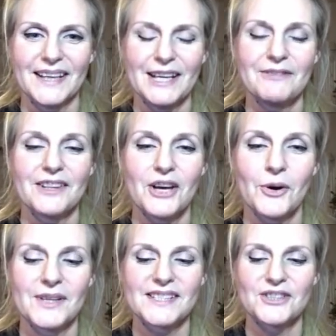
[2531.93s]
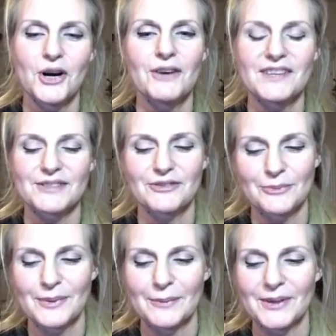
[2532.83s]
Even though it's nervous
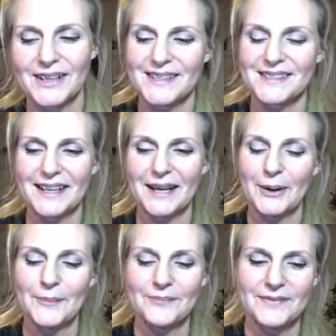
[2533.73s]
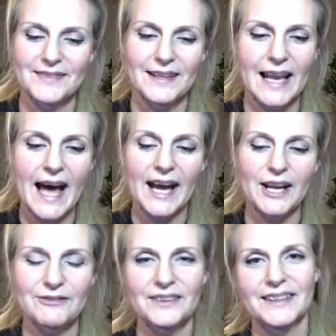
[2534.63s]
for me, because
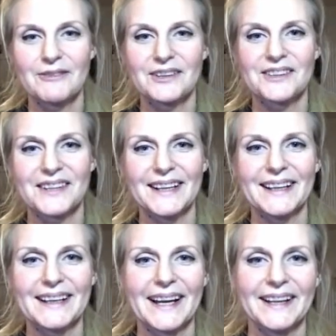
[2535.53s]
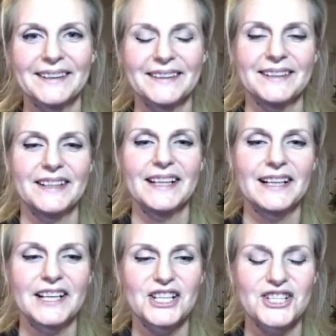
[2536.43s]
live and everything, and in
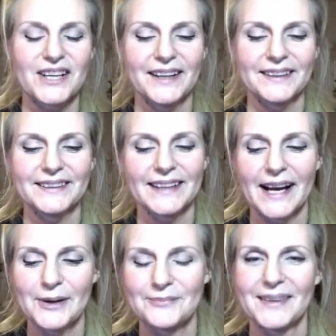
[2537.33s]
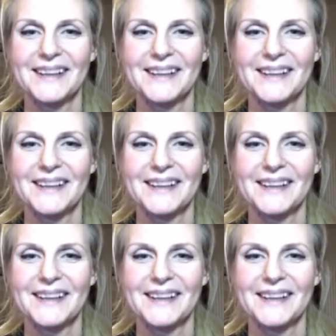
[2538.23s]
English, and yeah.